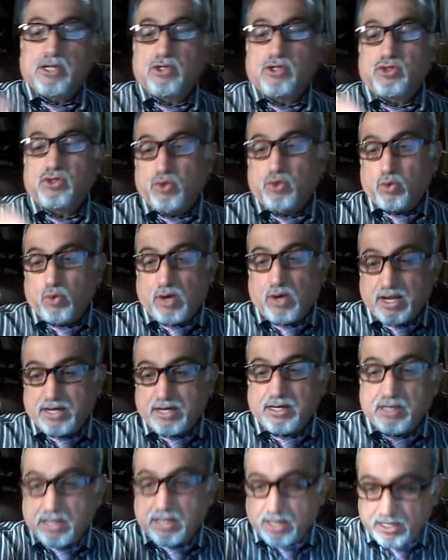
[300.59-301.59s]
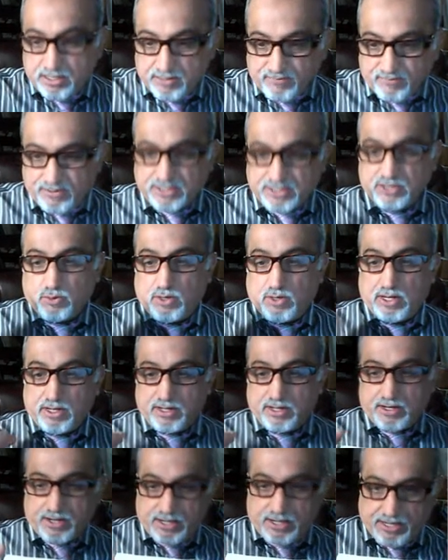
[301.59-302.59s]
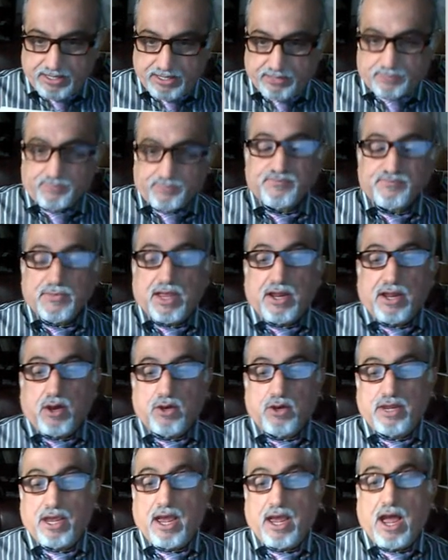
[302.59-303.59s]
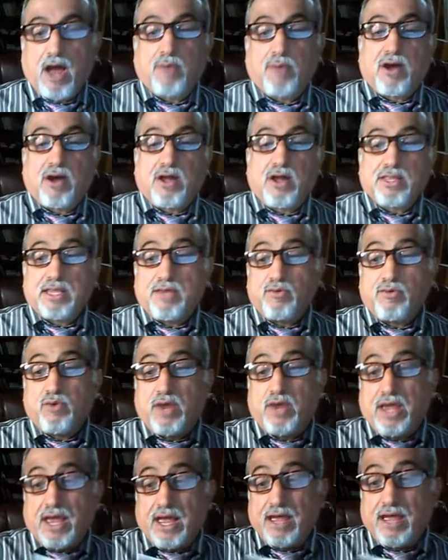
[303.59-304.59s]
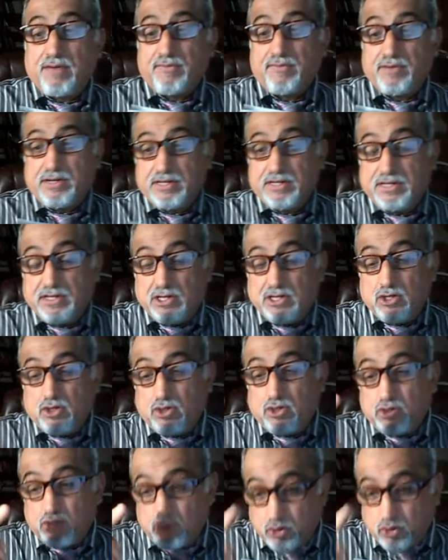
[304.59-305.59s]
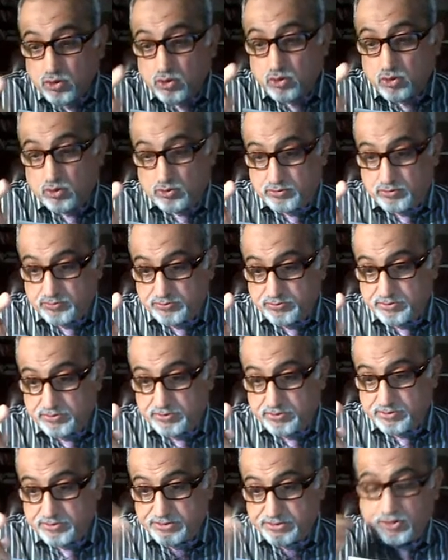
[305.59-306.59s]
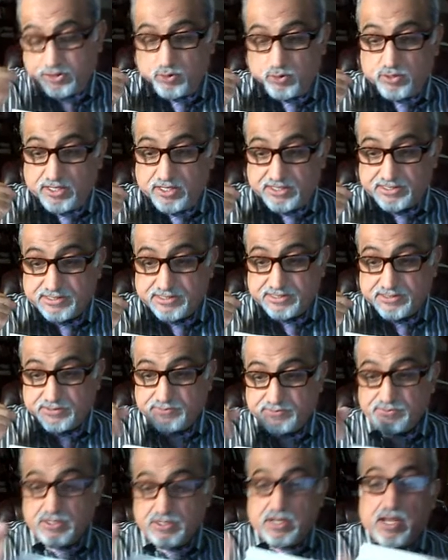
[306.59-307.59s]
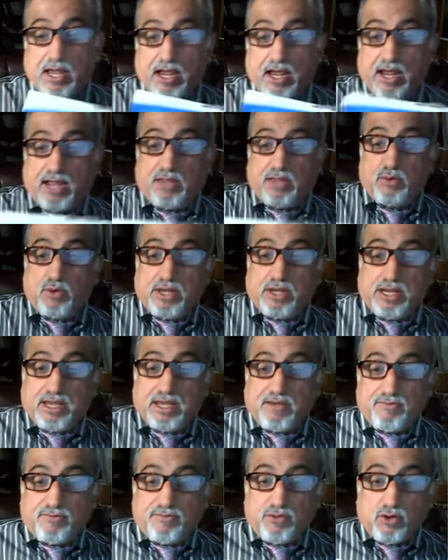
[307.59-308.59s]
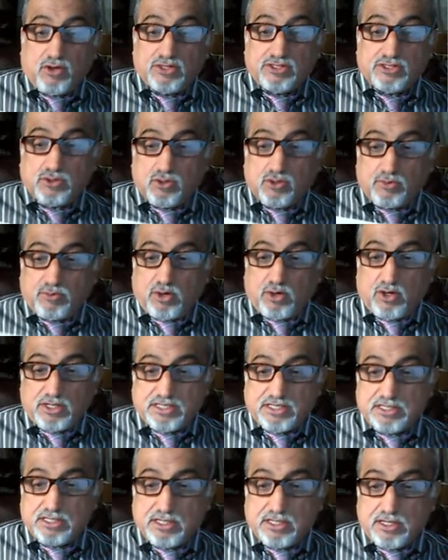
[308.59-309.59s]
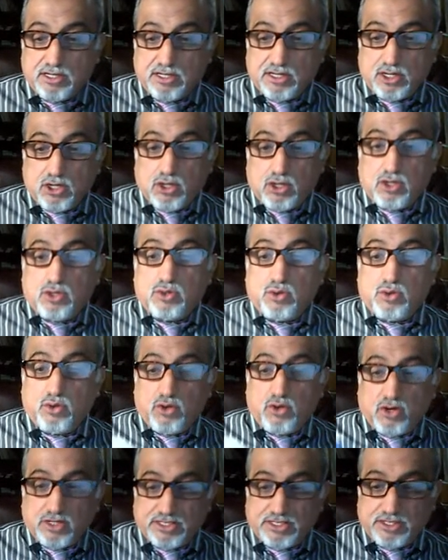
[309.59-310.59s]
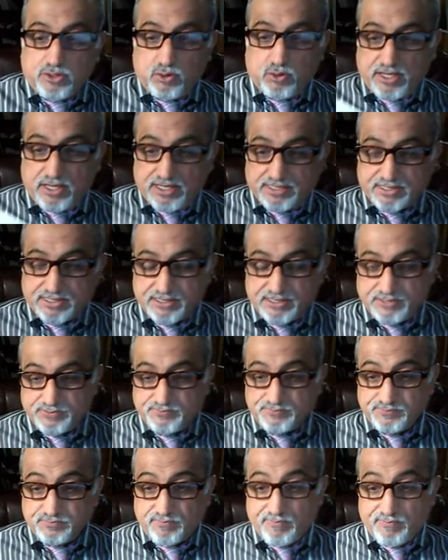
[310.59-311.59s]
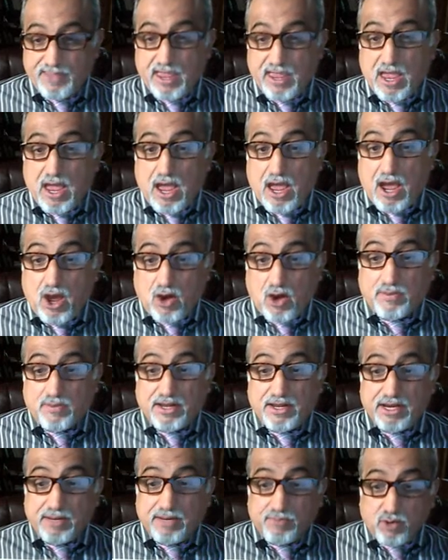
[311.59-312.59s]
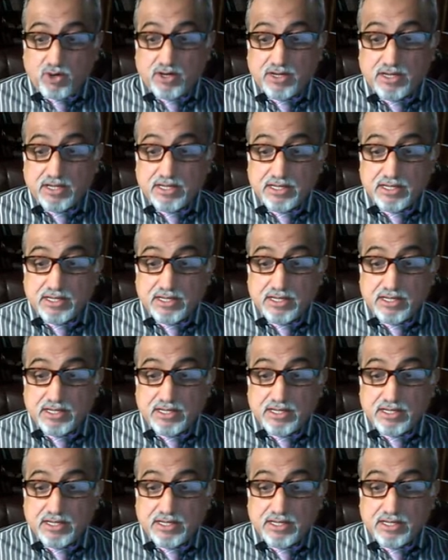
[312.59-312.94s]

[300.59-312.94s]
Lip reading: to one individual, right? Okay, how about if we have two students and we give those two books to those students? How many book